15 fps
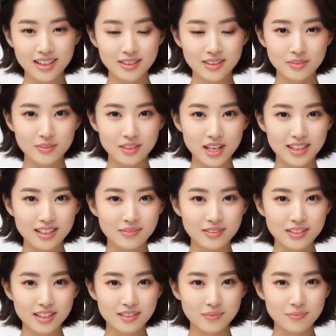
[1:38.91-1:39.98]
to the
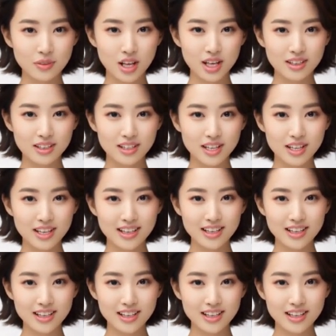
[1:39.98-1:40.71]
31st of March,